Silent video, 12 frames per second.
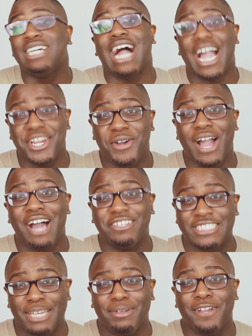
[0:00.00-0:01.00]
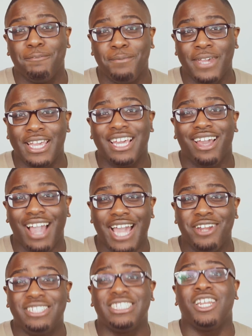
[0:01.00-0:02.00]
I know how some can be. I
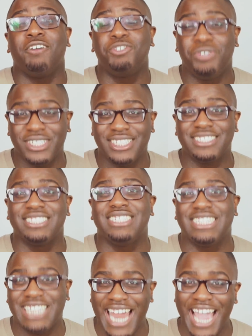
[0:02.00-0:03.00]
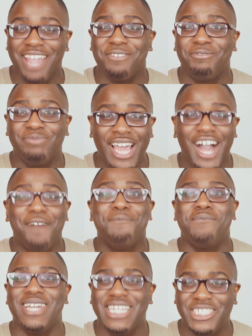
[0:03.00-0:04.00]
know there's a lot of Tristans in this life. There are
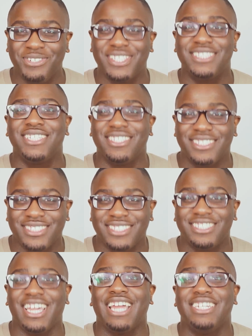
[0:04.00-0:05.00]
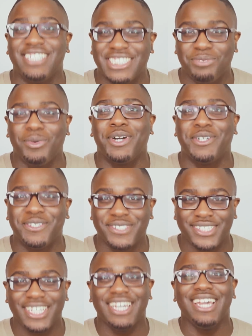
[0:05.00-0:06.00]
many Tristans in this world.